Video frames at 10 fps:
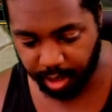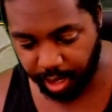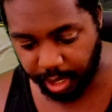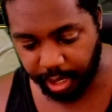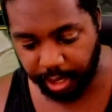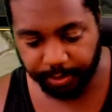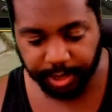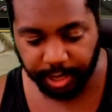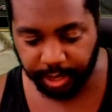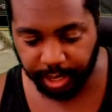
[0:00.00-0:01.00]

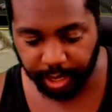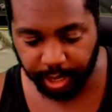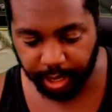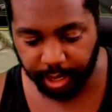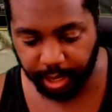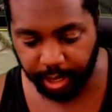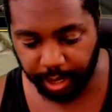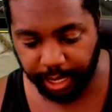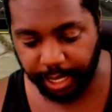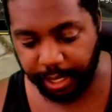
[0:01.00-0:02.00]

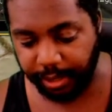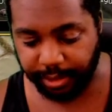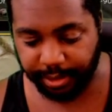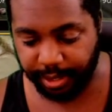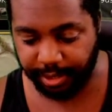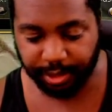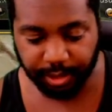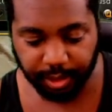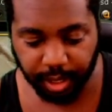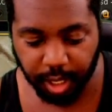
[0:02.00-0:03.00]
egg. I don't
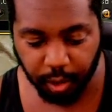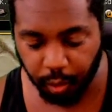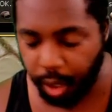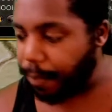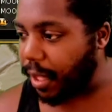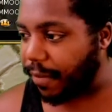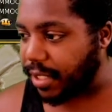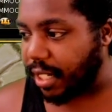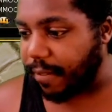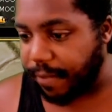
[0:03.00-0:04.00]
know. Well, if
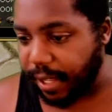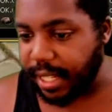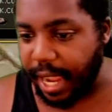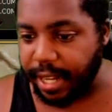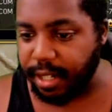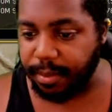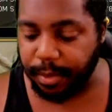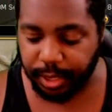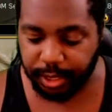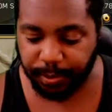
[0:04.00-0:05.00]
it's an event item,
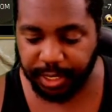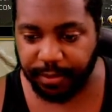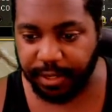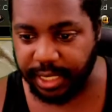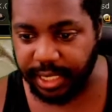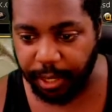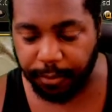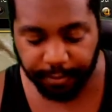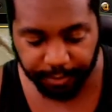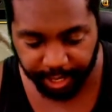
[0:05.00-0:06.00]
specifically say
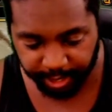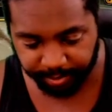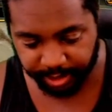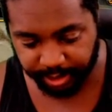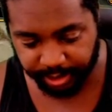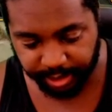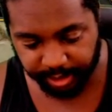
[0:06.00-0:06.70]
what event item it is.